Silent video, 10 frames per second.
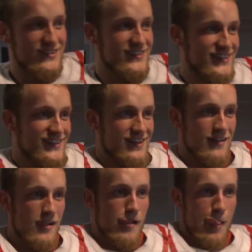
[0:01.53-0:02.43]
did
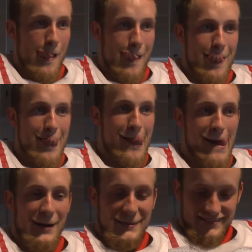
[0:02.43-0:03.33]
they break the news to
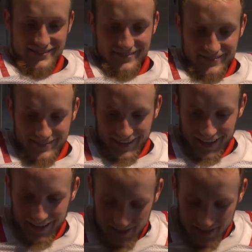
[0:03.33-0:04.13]
you, and what's